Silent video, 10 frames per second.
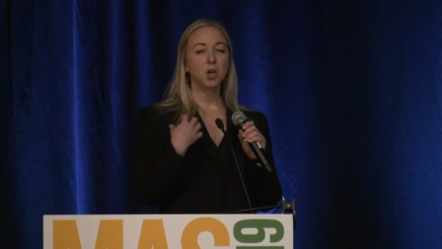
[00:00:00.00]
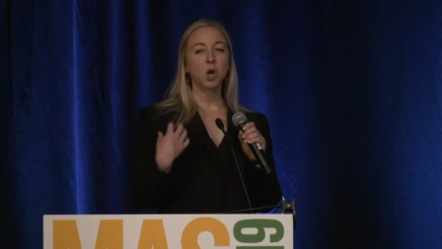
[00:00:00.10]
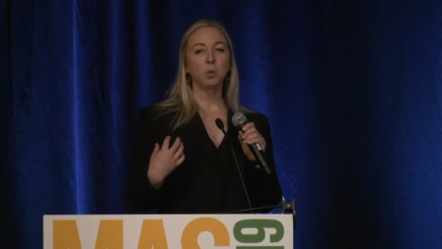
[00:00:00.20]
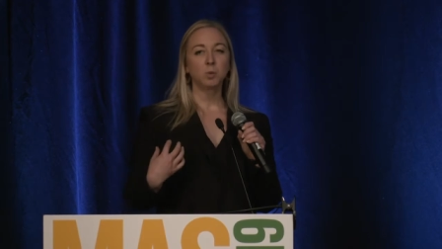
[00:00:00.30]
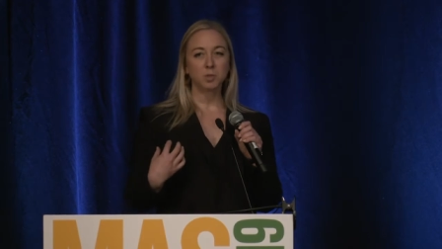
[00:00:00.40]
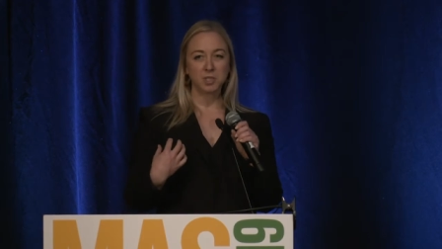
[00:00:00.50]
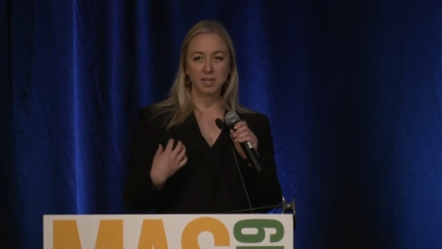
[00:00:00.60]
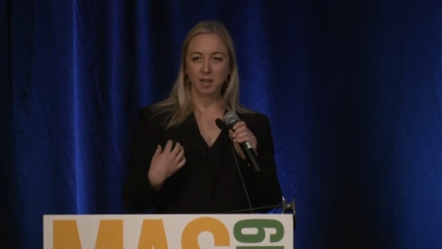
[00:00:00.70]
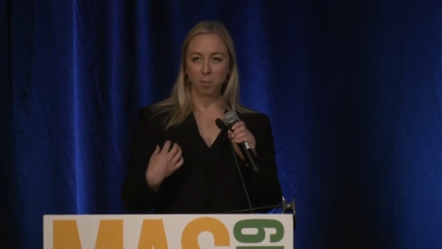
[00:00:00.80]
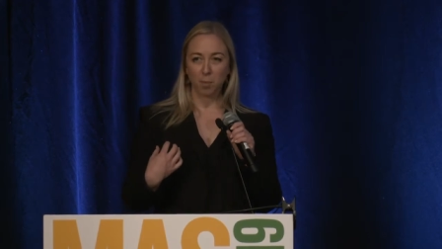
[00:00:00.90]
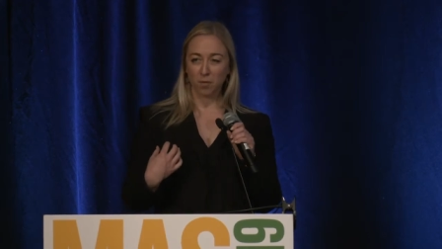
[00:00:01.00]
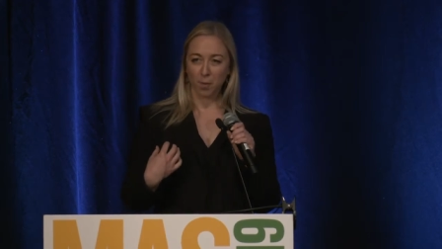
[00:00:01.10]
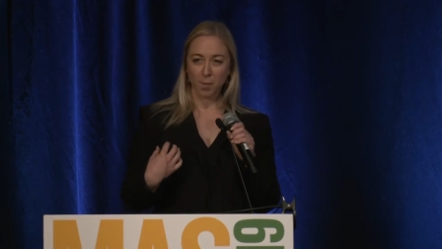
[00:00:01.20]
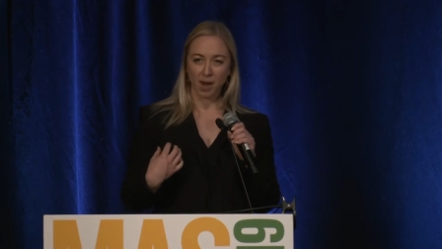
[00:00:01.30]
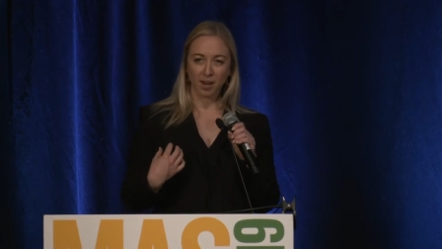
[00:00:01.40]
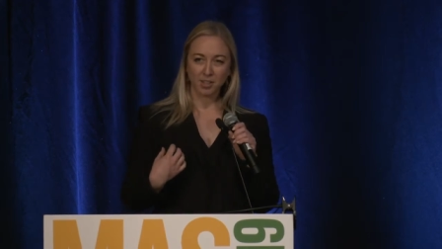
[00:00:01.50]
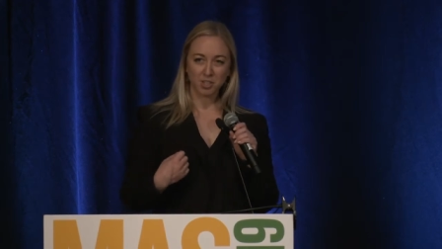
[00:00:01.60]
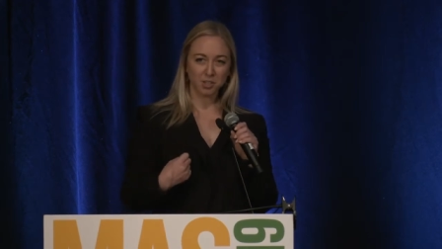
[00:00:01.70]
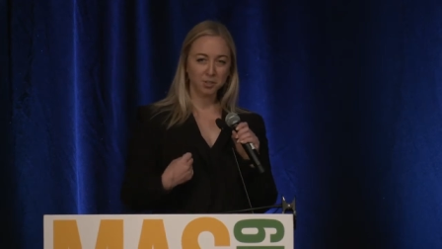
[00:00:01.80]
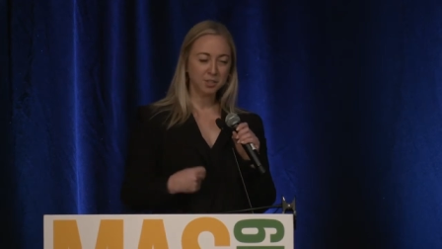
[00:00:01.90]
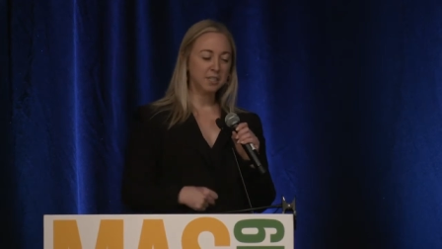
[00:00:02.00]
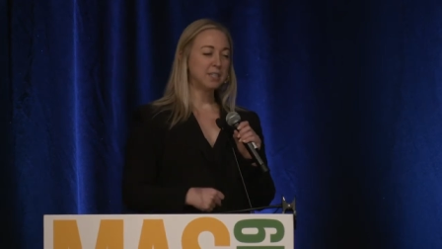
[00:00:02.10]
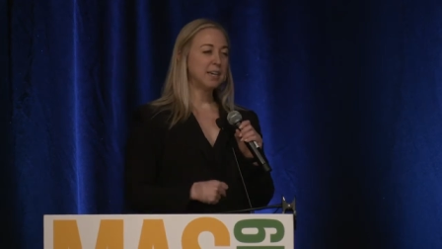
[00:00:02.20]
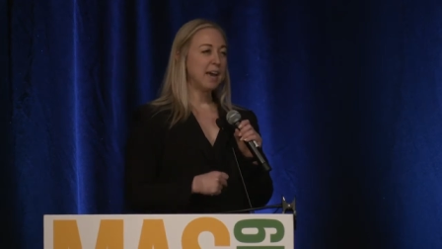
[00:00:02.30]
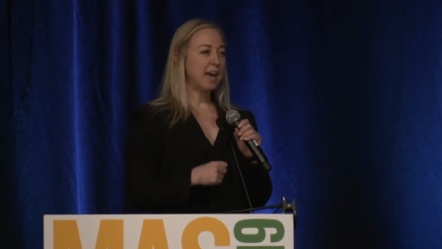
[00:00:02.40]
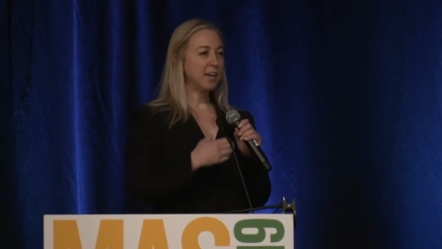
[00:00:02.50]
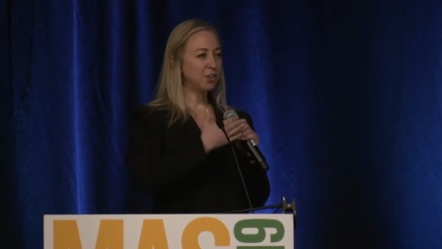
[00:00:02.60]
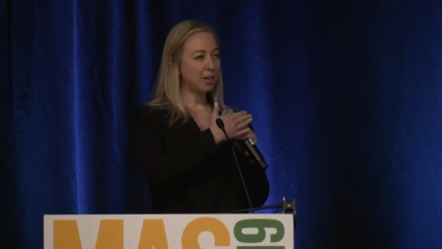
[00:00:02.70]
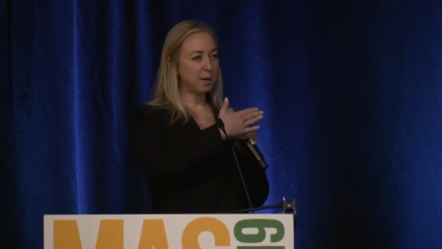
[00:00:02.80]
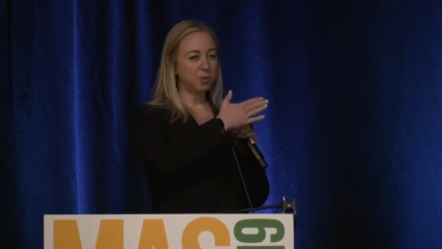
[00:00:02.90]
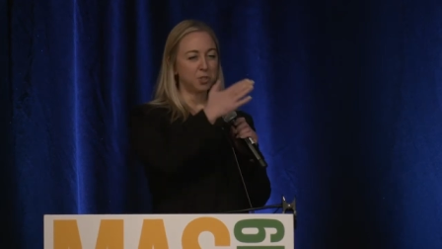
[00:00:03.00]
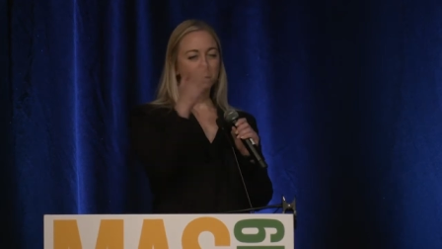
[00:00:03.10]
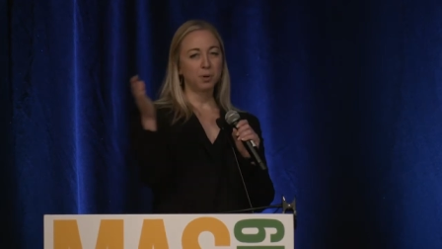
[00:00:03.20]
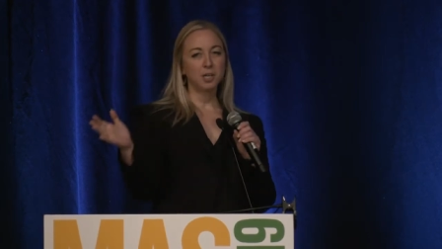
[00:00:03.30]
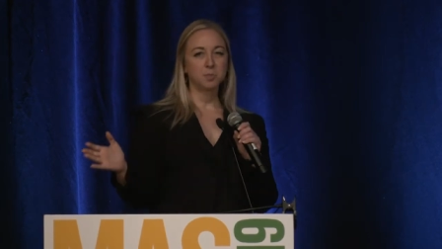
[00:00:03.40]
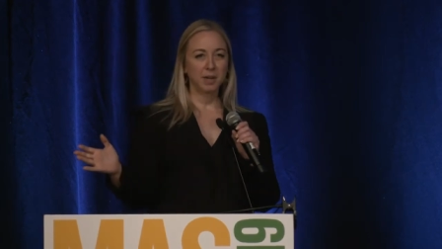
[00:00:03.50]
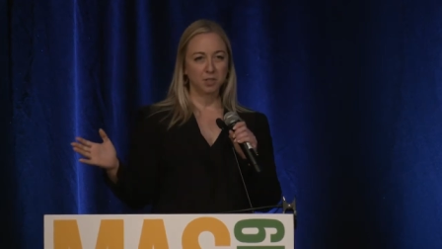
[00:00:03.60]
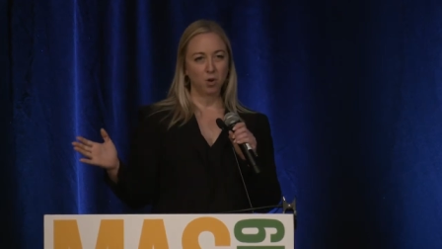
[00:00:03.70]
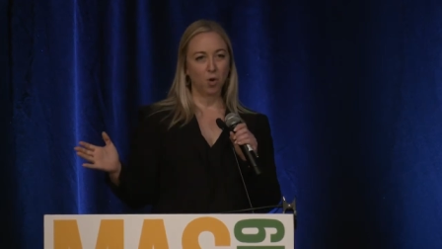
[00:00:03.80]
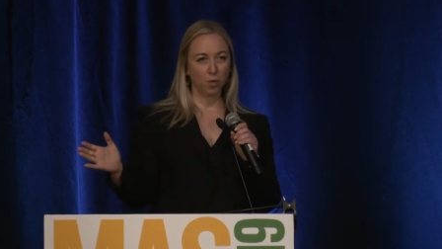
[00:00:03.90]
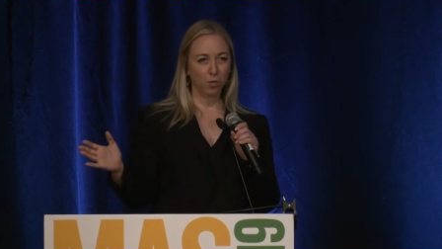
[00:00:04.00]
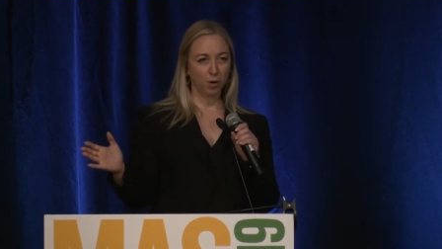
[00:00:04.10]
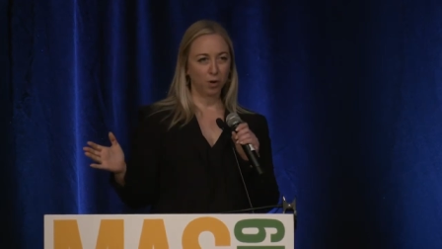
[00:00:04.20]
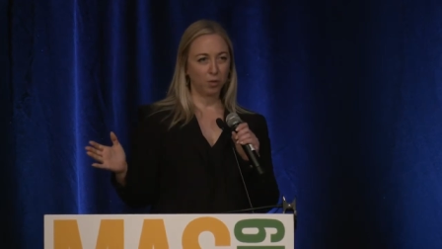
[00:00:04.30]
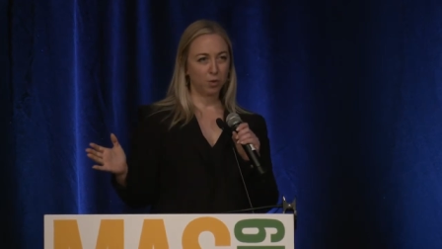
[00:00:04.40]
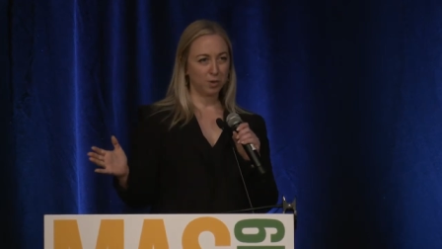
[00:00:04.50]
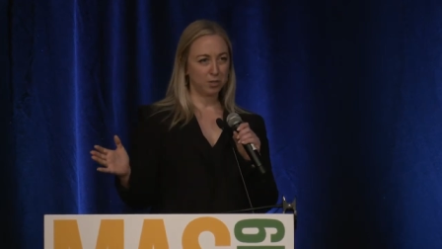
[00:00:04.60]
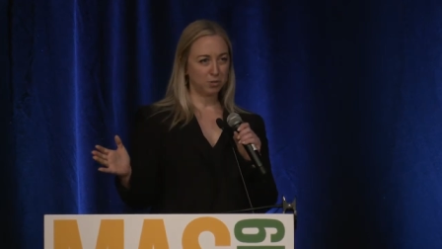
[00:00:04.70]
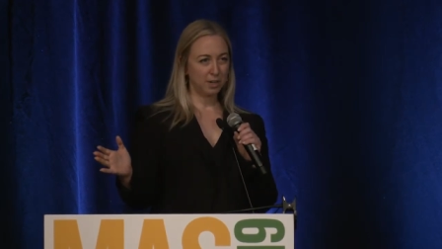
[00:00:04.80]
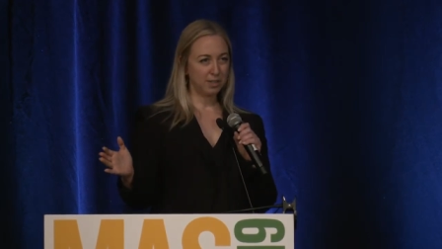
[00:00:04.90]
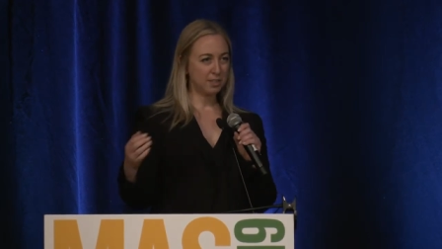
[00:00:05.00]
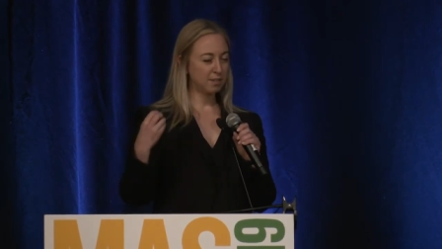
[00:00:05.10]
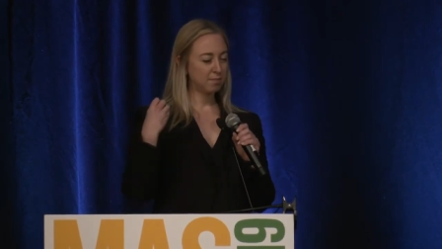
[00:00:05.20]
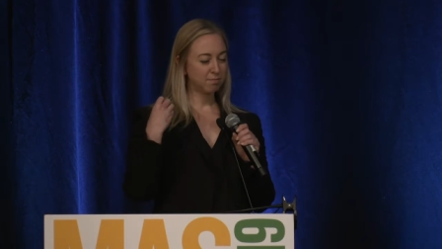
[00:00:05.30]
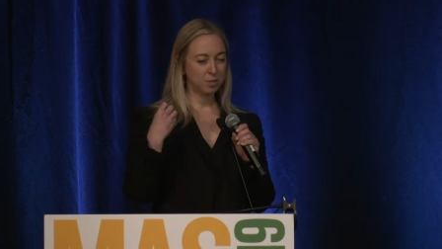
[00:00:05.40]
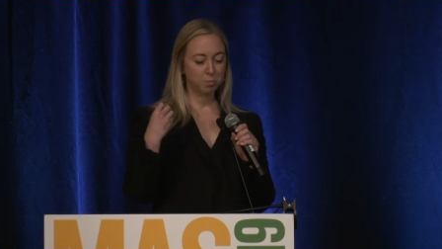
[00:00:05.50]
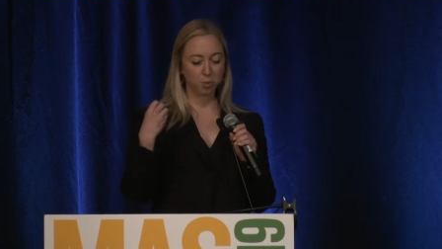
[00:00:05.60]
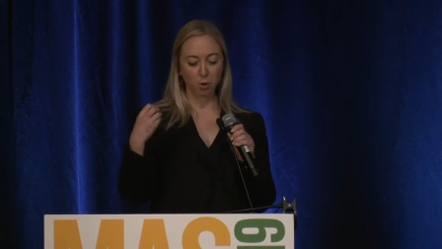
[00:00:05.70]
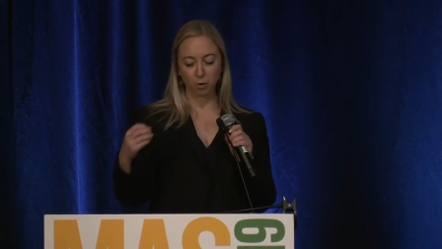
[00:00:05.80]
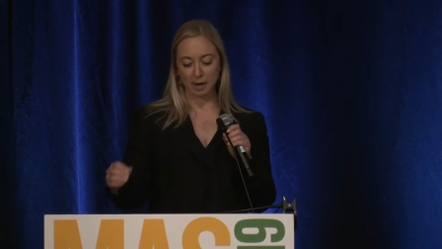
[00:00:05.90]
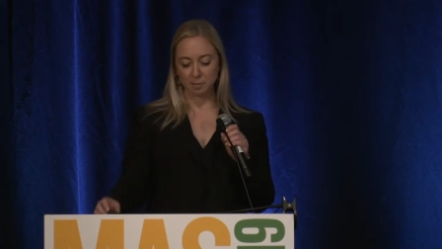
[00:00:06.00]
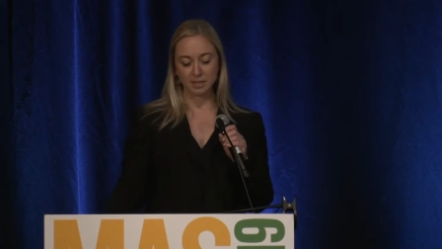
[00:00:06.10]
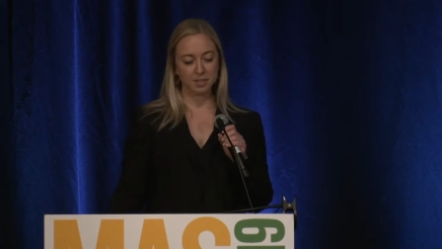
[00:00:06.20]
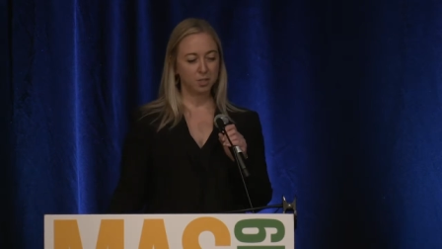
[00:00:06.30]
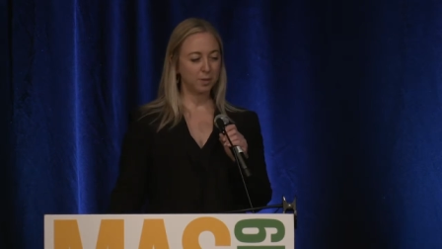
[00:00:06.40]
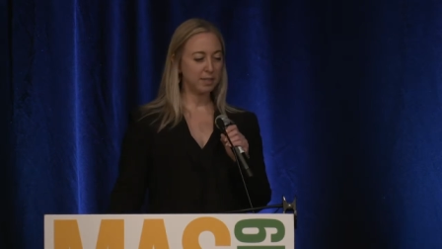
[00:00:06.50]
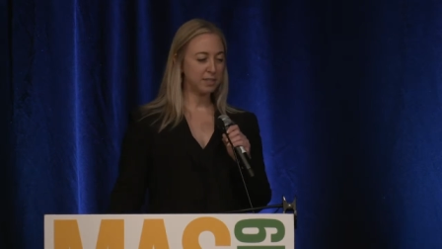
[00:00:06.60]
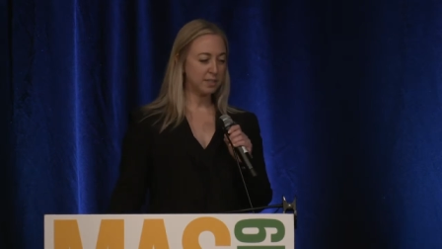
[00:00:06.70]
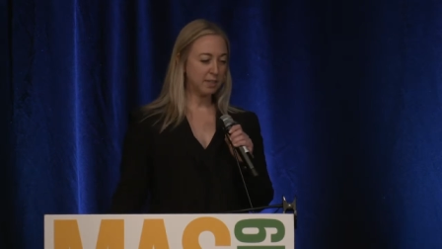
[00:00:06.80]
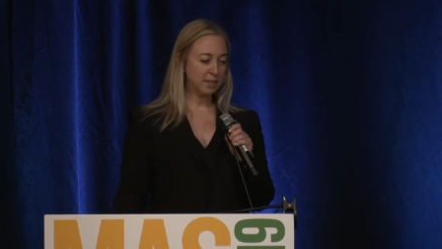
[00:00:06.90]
no one will sneak up from behind you, and you're able to prospect over the restaurant. It's programmed into us.